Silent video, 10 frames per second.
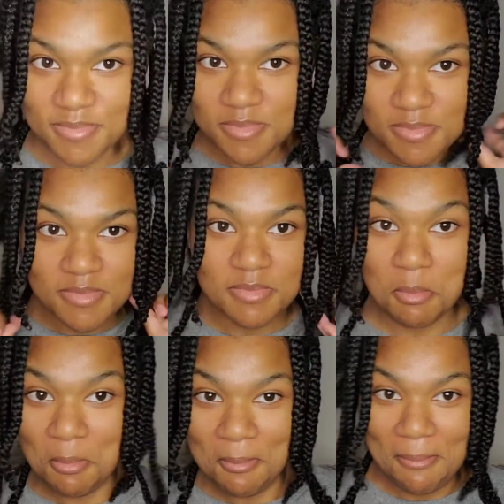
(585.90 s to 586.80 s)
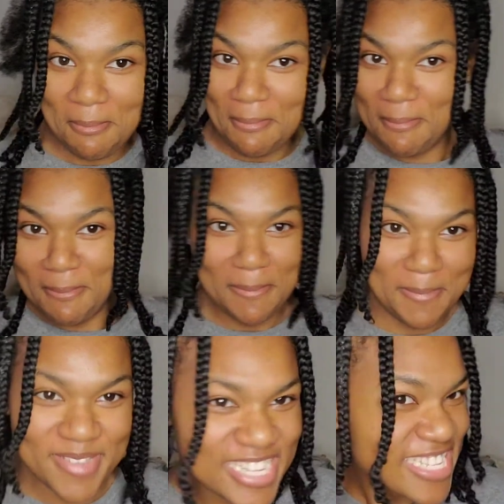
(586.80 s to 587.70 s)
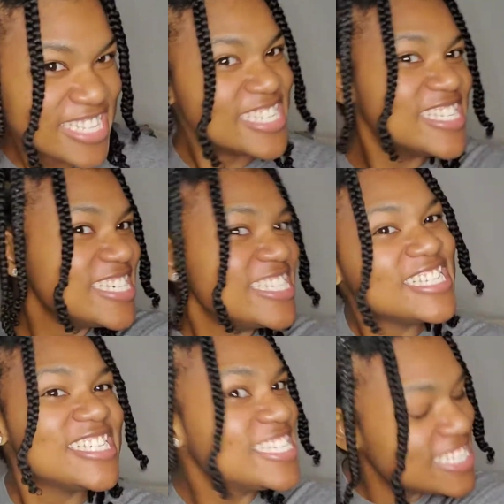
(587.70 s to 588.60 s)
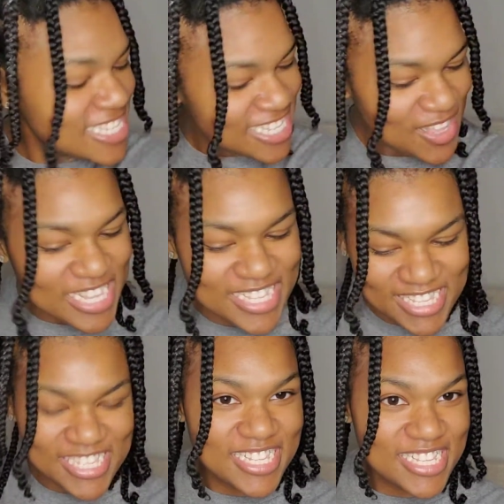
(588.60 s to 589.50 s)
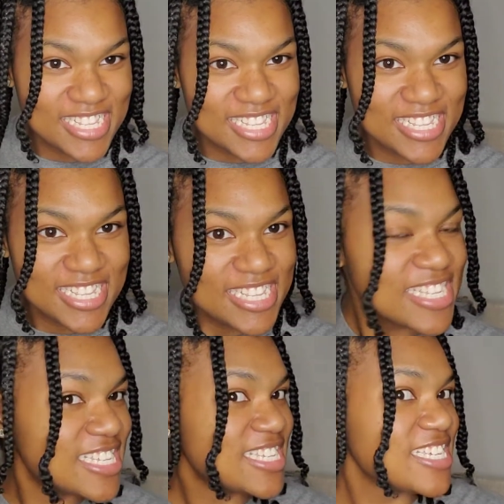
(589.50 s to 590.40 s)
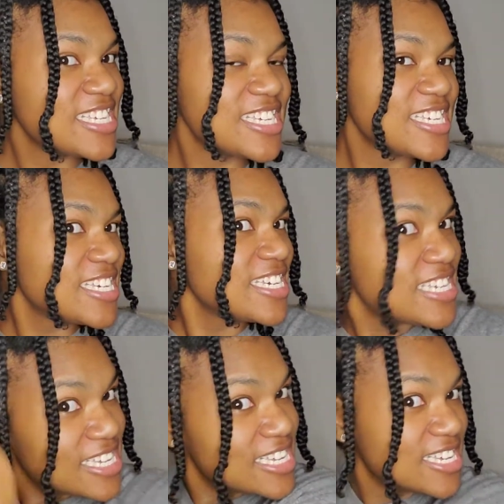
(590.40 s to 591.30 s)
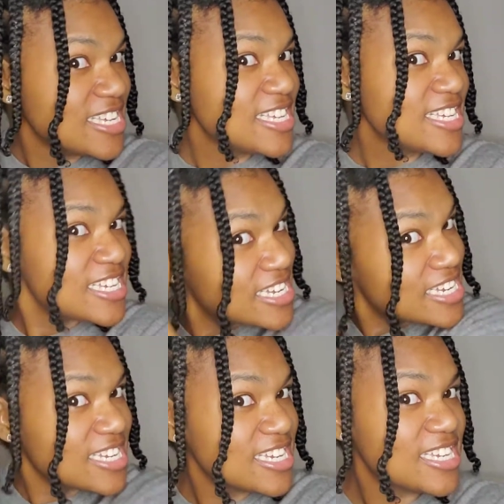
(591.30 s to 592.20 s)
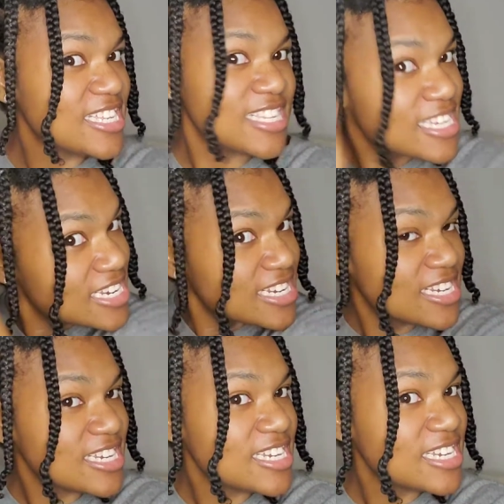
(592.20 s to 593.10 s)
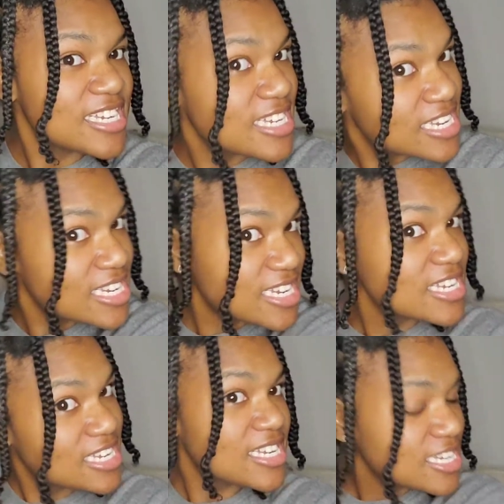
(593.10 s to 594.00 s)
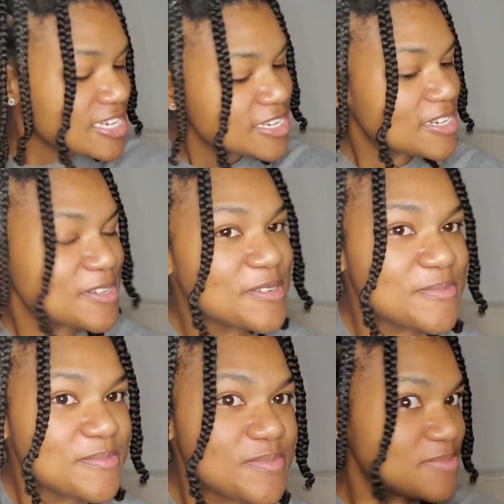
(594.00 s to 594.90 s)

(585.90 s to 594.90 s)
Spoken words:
really wish it was. I would save so much of my time. But you know what? Beauty takes time, y'all, and I love myself, so I'm willing to put in the